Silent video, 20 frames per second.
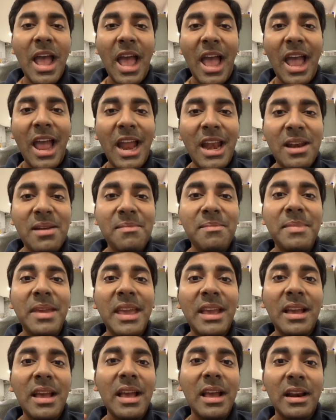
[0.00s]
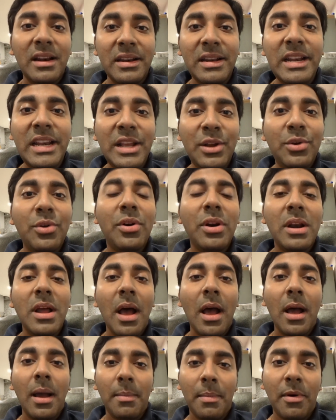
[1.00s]
and make a really
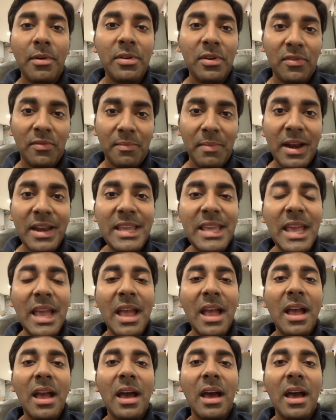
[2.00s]
good amount of money